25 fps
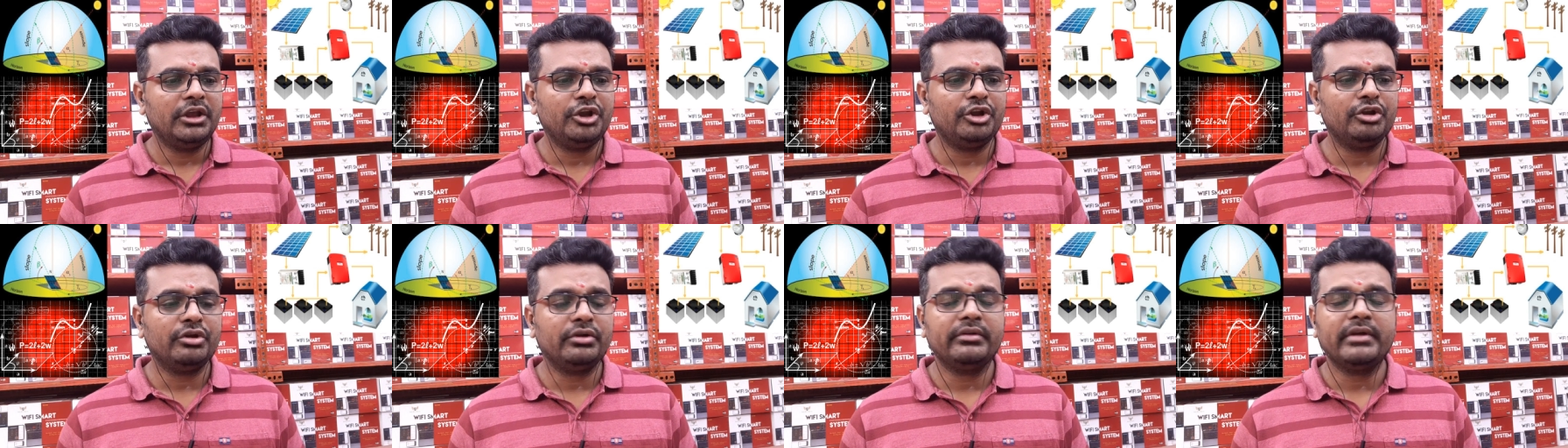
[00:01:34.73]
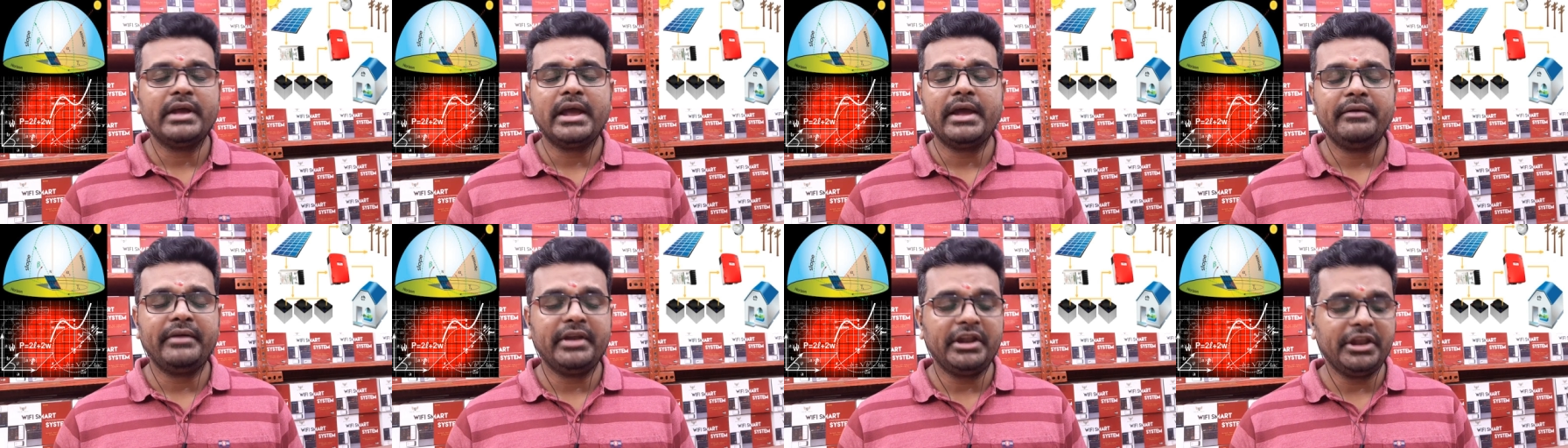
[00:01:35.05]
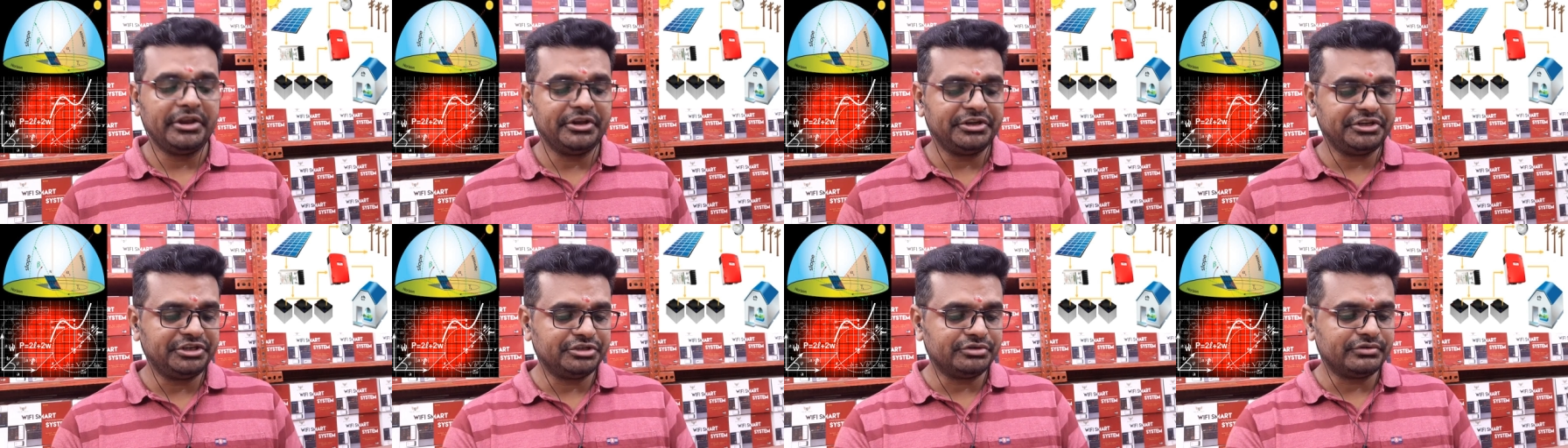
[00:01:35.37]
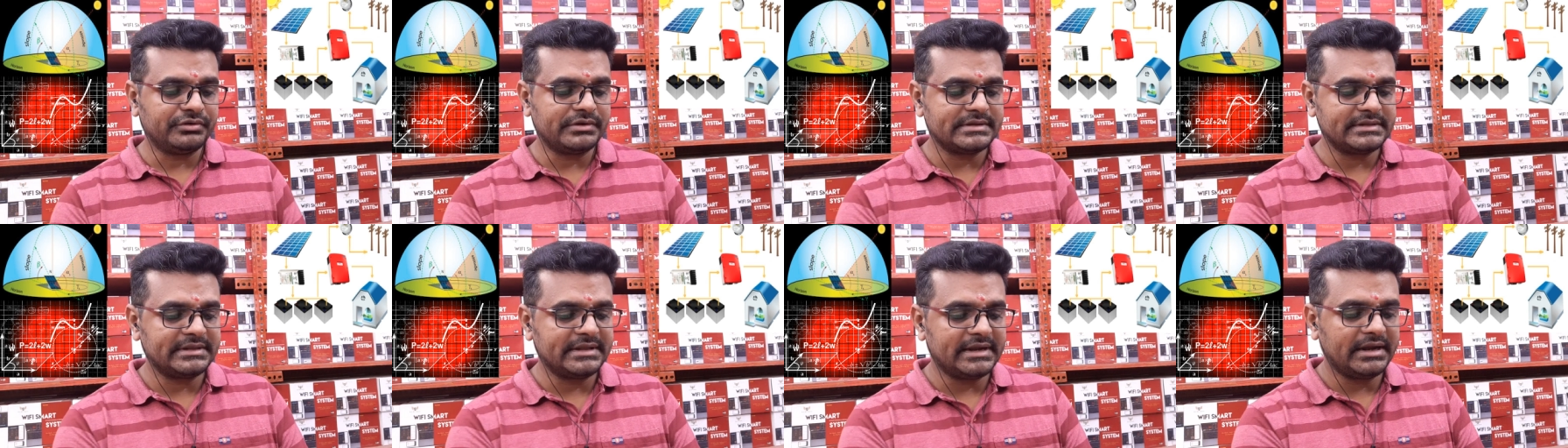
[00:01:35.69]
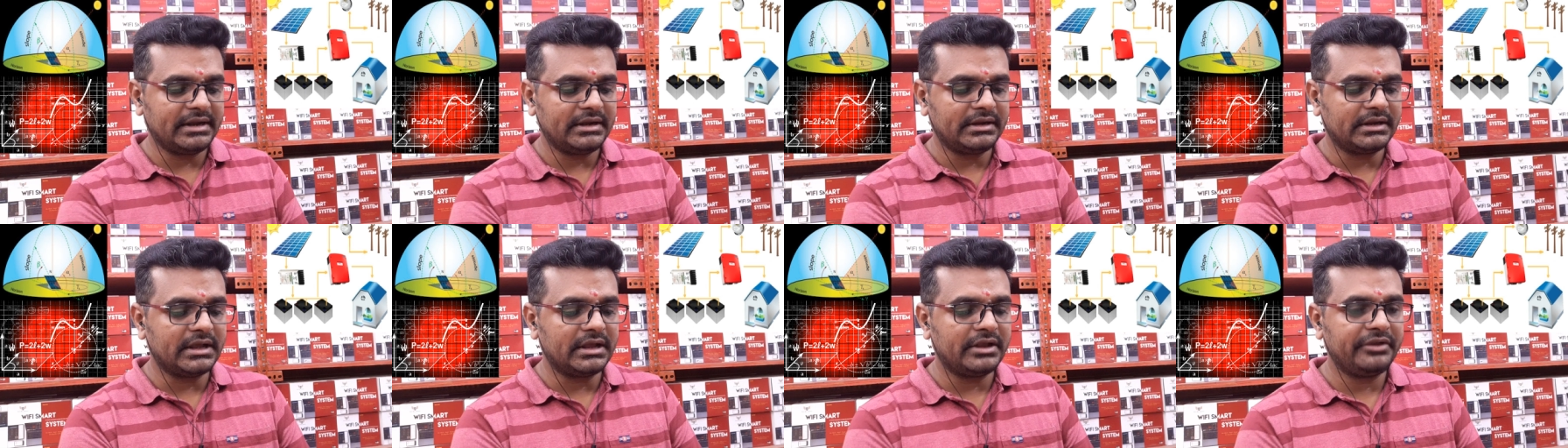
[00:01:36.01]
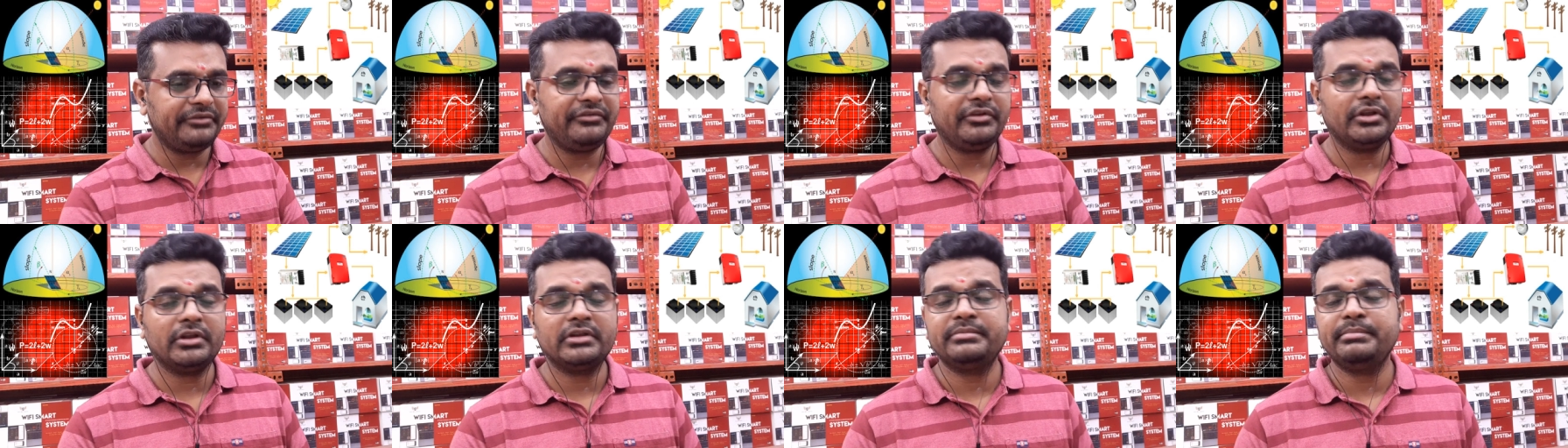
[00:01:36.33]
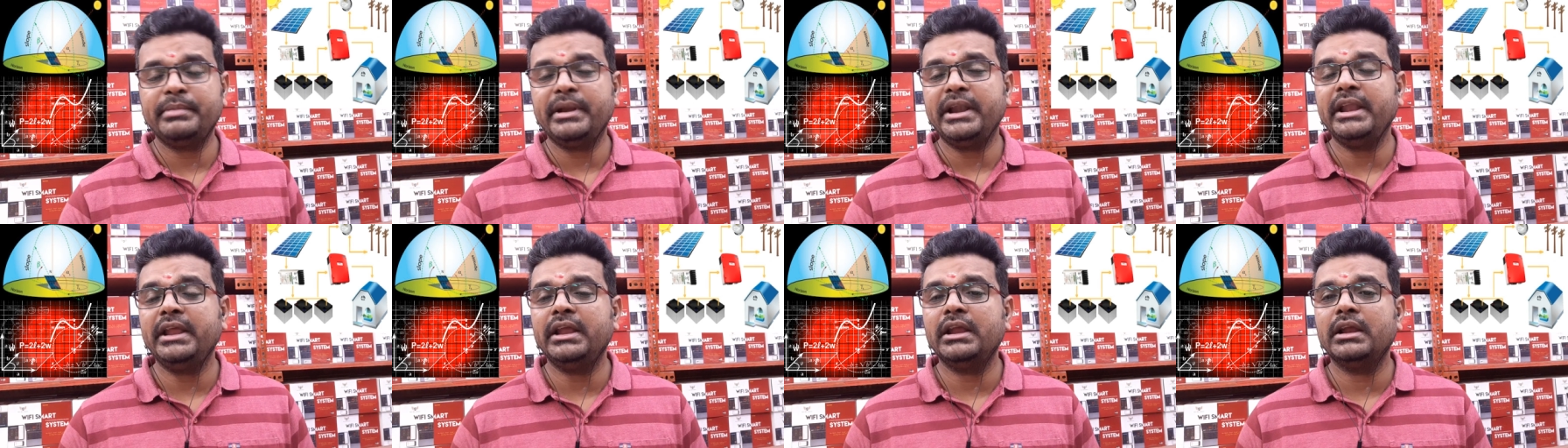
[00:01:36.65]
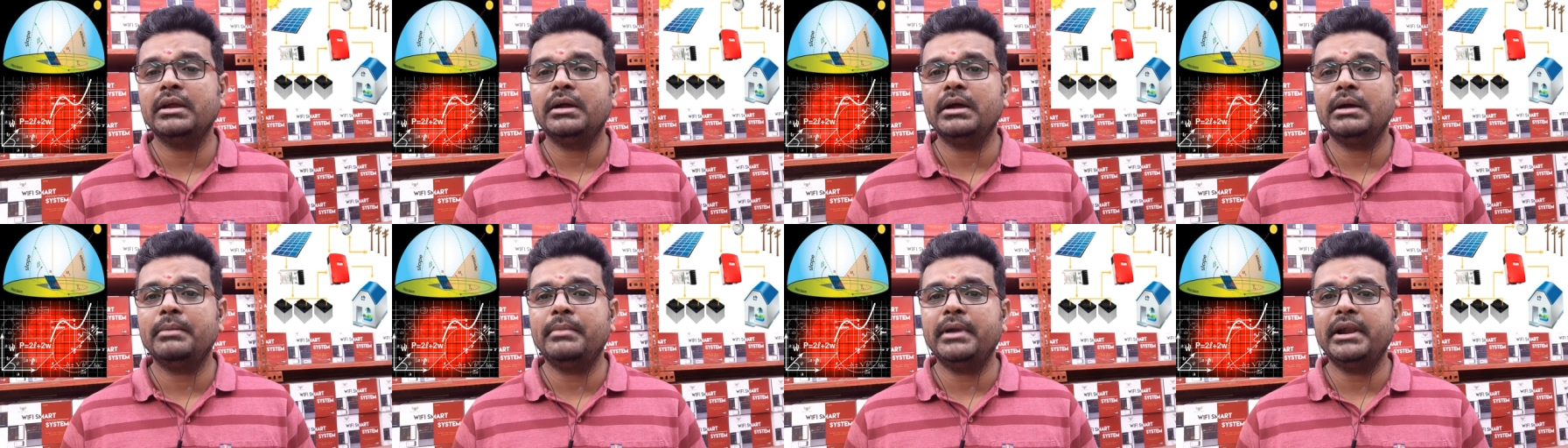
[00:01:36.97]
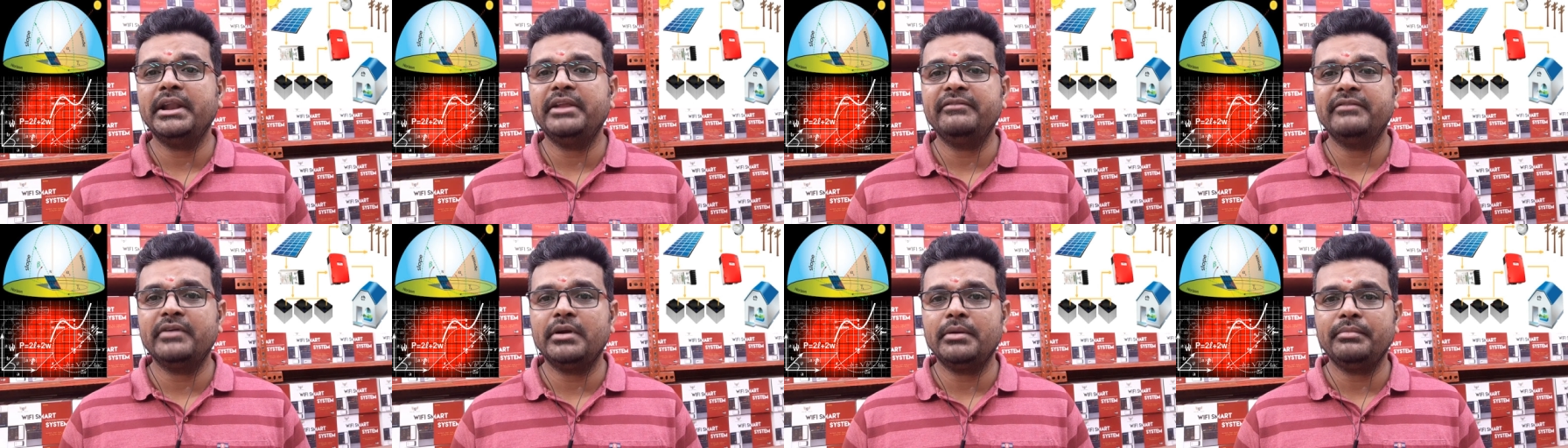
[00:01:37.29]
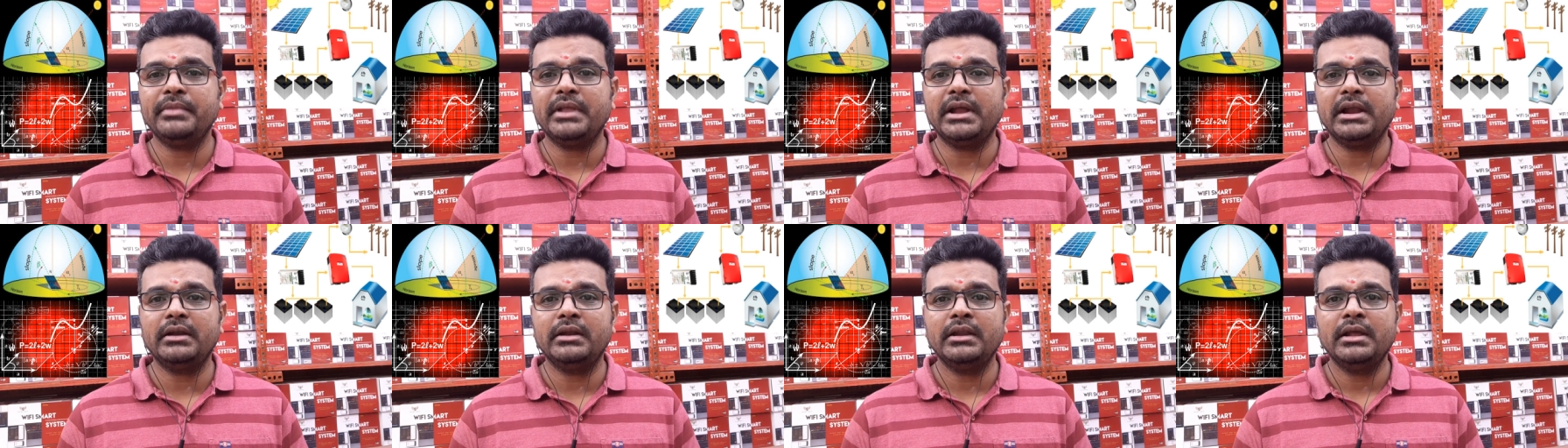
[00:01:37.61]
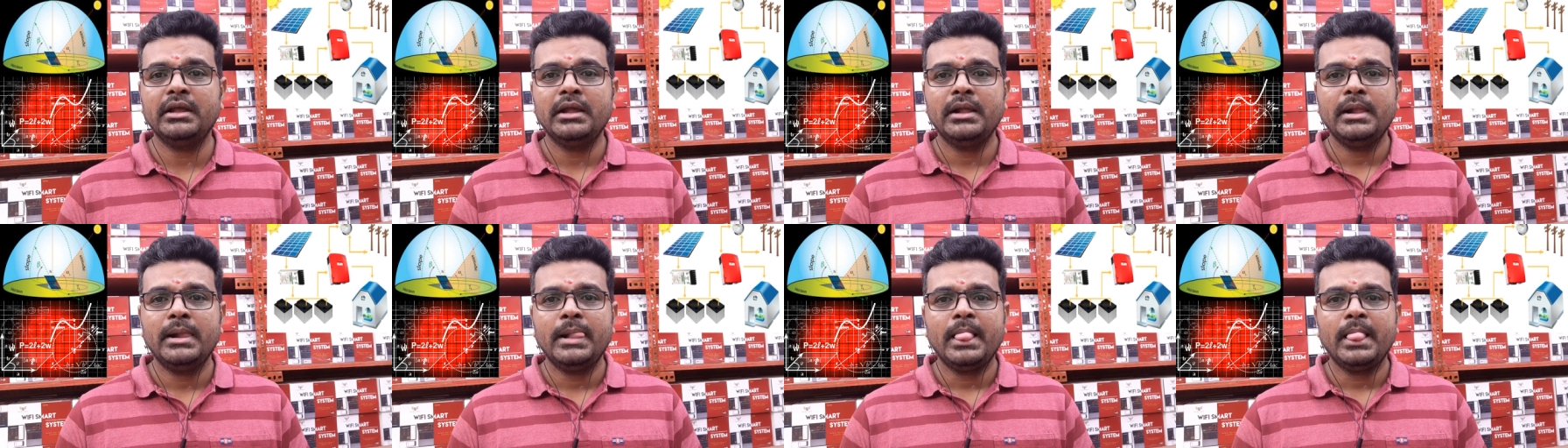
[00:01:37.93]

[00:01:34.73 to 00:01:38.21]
You don't have any issue with that if you are spending money from that.